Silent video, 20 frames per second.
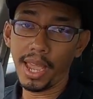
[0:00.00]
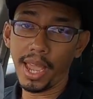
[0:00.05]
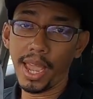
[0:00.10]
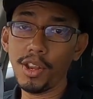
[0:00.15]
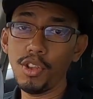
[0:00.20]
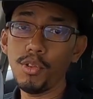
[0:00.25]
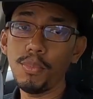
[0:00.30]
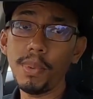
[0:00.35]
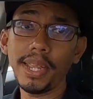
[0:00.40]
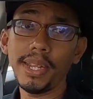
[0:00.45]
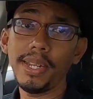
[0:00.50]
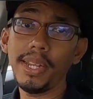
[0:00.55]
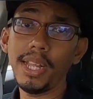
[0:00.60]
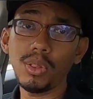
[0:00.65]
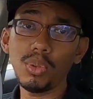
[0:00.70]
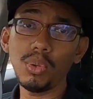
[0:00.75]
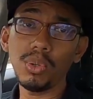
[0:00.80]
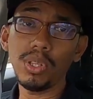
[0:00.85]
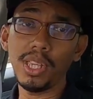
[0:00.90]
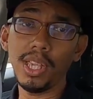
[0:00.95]
and you might
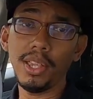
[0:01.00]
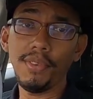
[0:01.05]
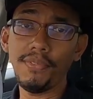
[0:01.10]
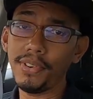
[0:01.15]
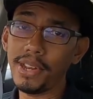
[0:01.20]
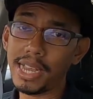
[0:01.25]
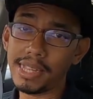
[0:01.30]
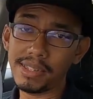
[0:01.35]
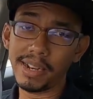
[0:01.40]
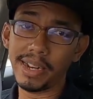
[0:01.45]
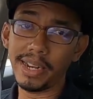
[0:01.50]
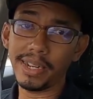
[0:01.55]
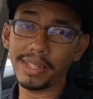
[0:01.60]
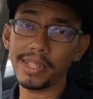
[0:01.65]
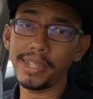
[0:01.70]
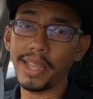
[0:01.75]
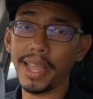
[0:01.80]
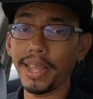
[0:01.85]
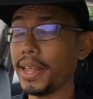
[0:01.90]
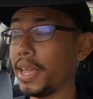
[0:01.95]
need to give the
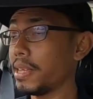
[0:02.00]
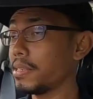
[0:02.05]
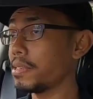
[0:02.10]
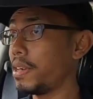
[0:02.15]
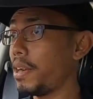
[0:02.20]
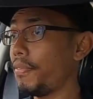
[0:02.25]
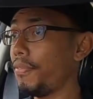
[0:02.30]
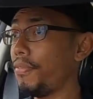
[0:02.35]
accelerator an extra